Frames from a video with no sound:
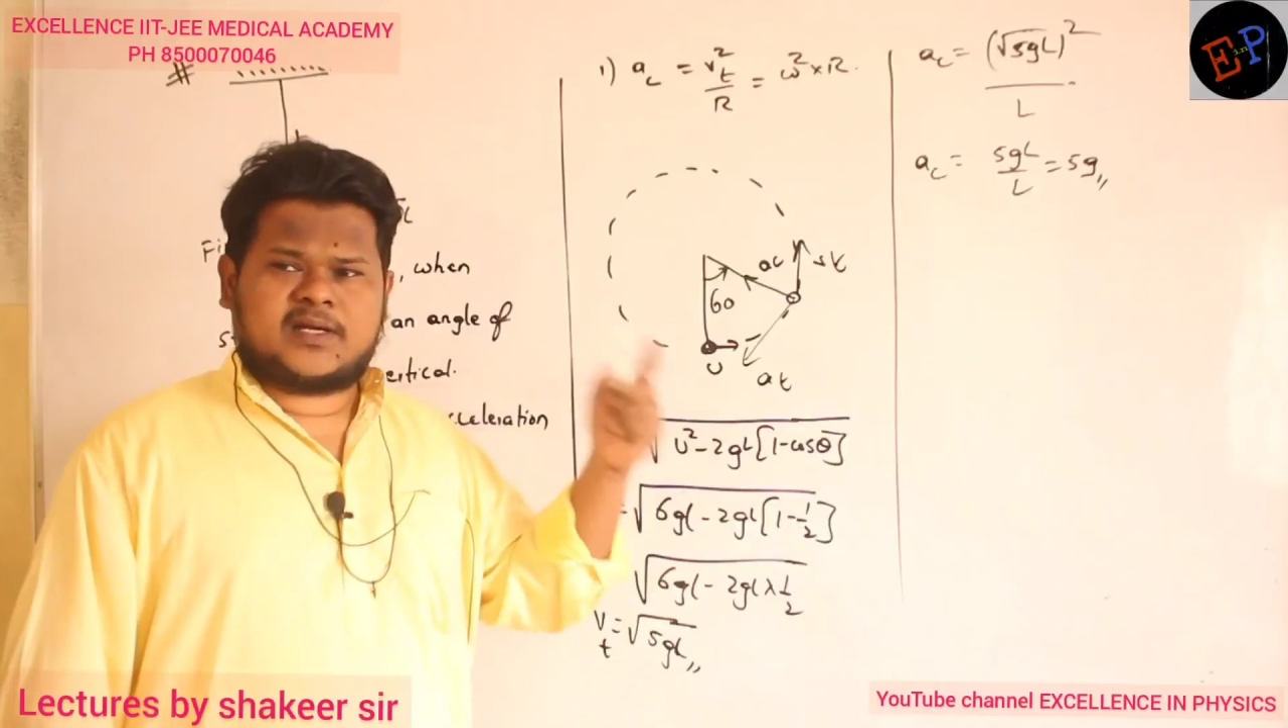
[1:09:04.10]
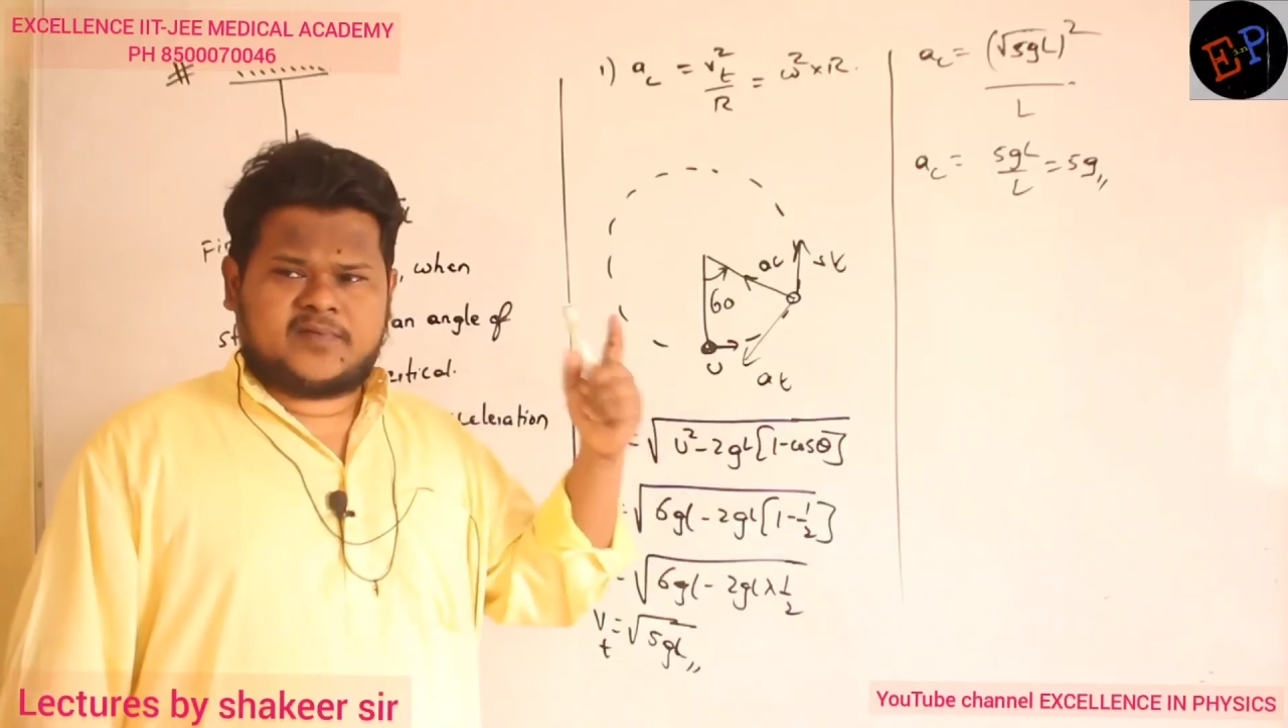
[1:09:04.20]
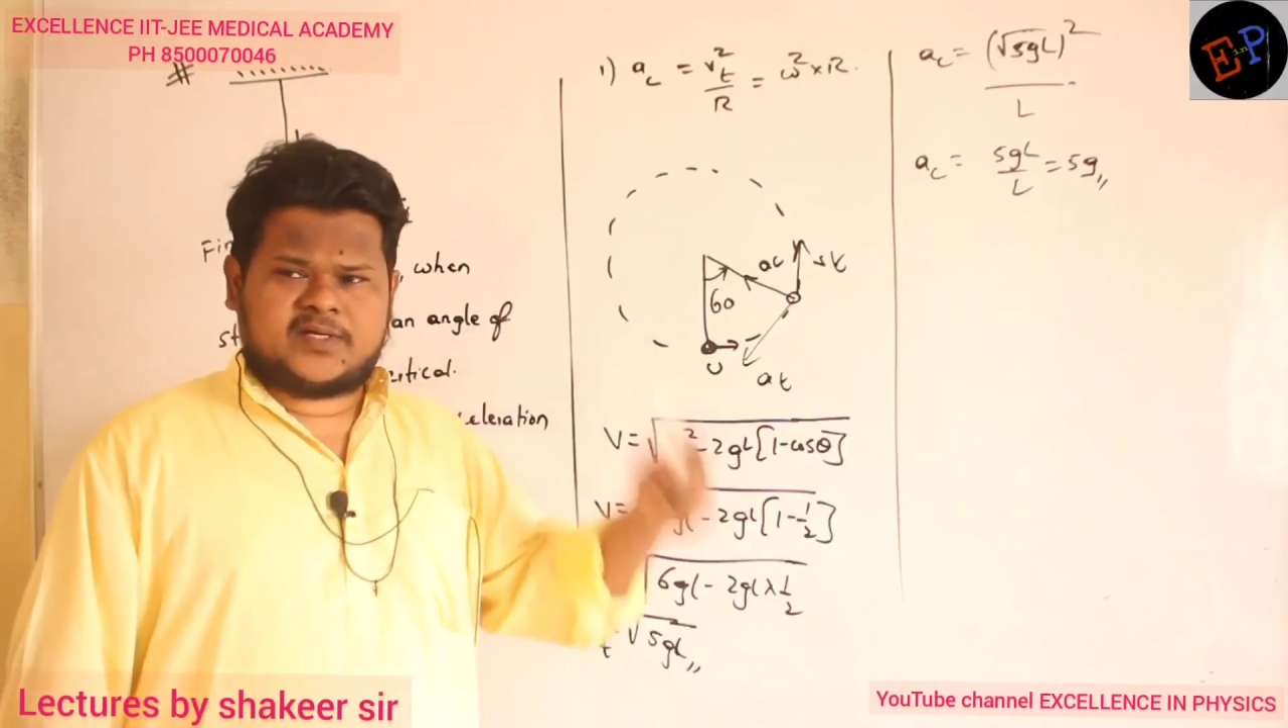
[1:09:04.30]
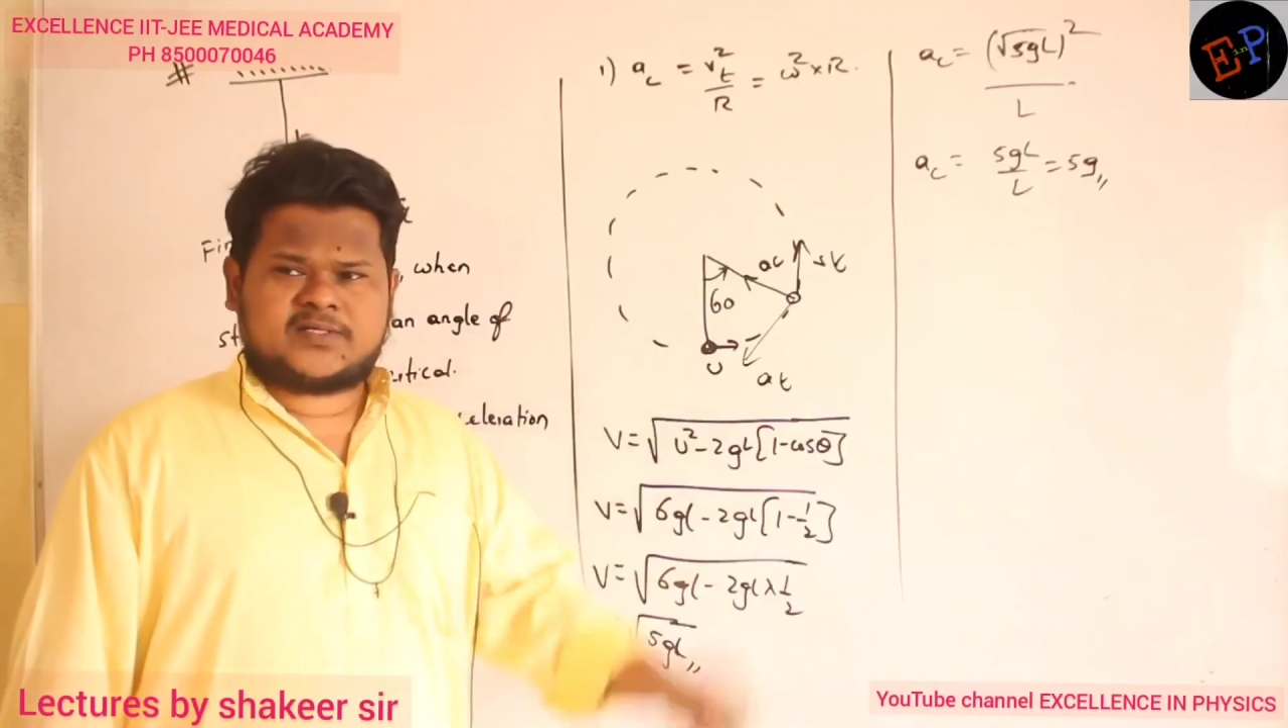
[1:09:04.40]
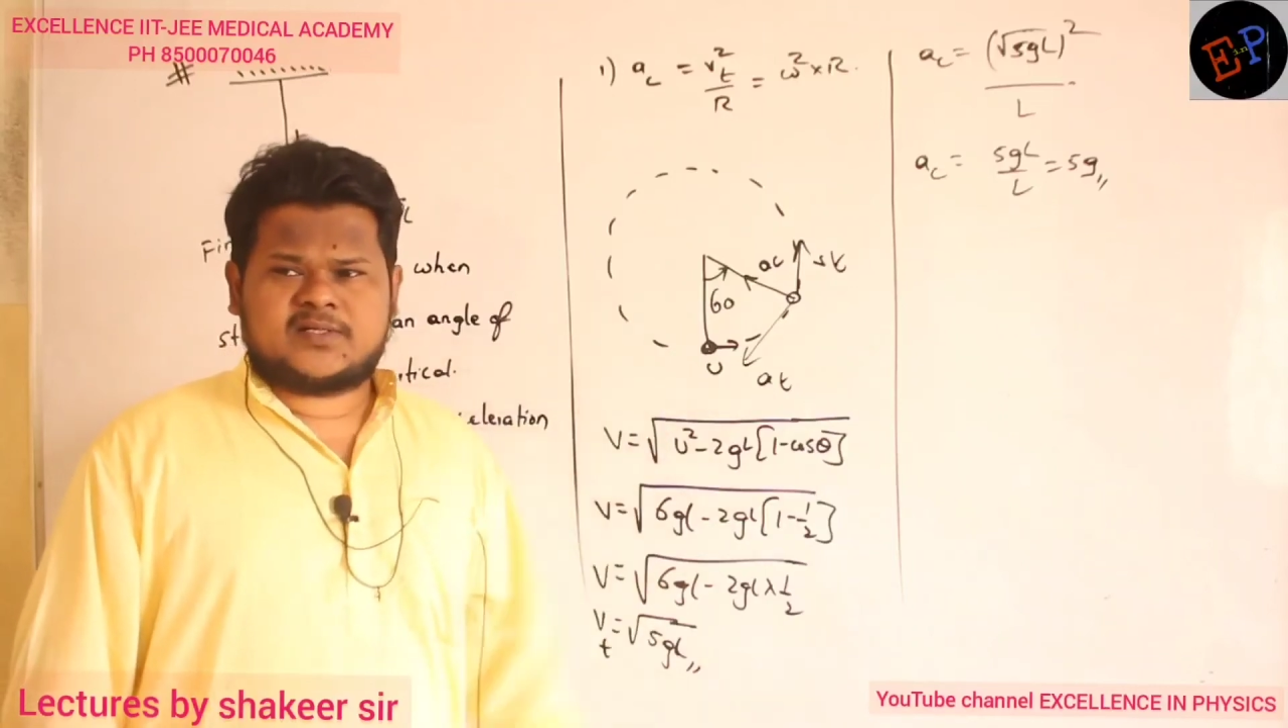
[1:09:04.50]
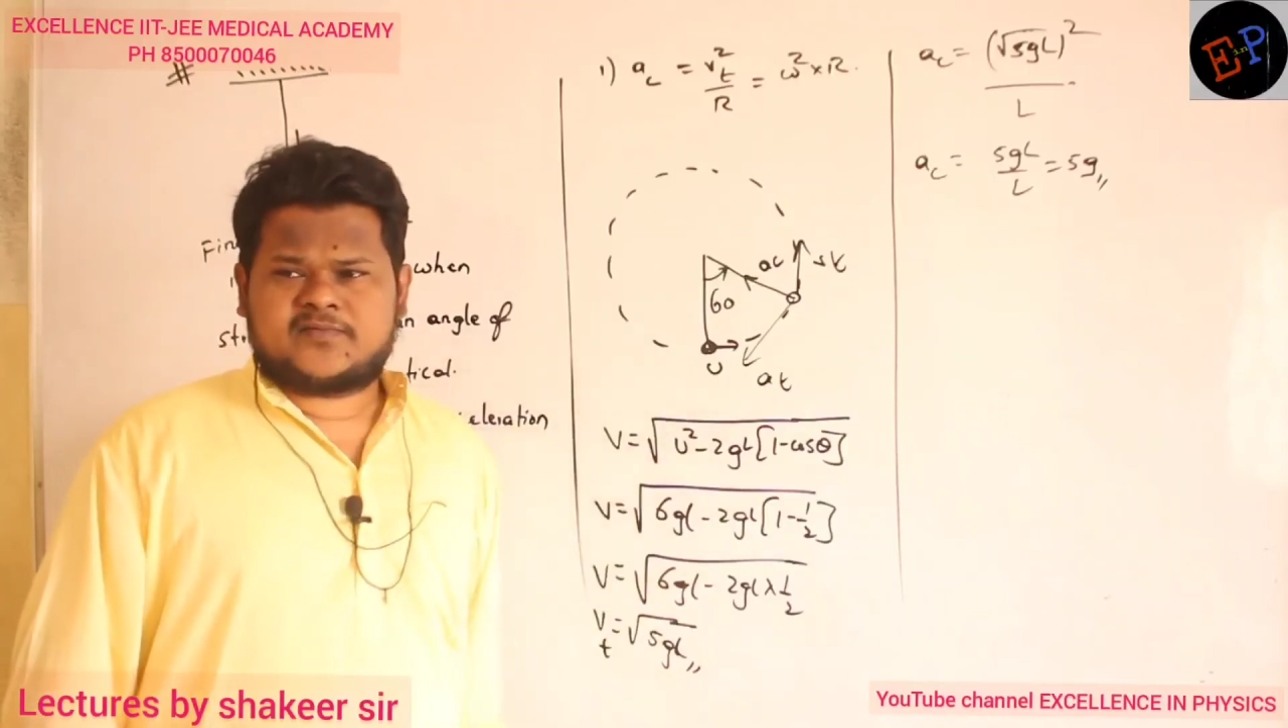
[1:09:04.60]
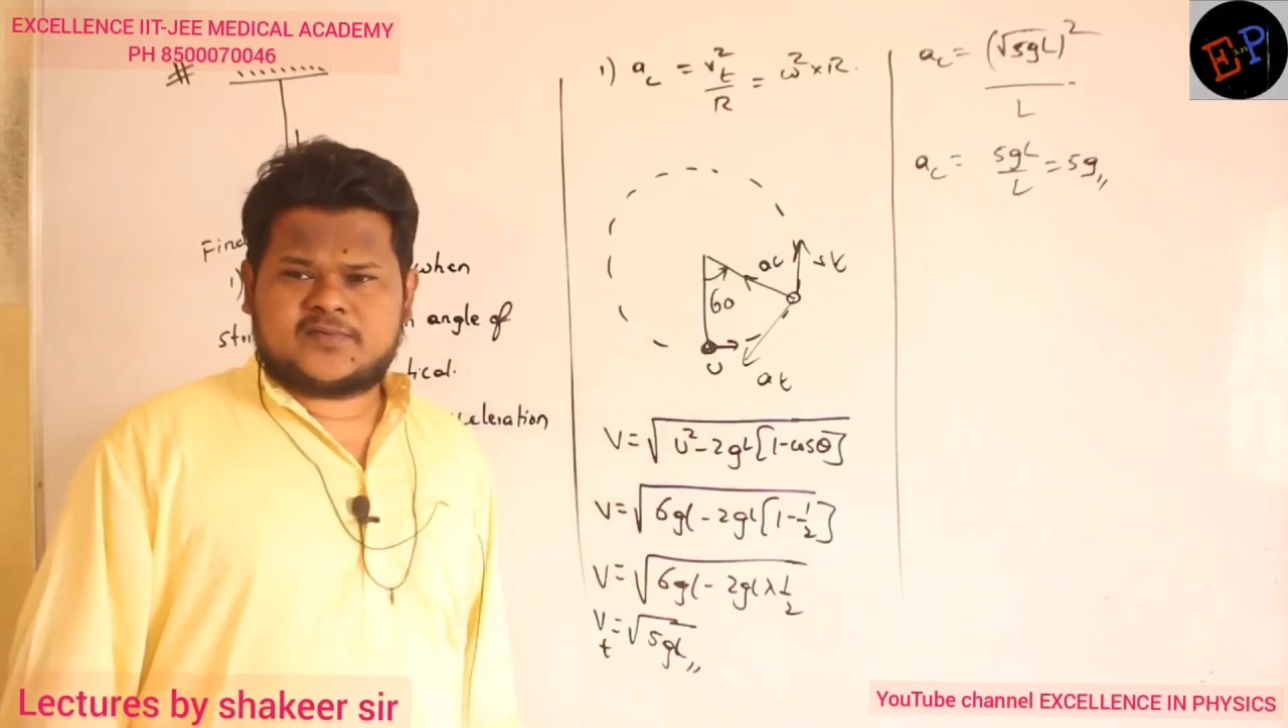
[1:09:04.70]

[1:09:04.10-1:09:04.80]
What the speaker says: Gravitational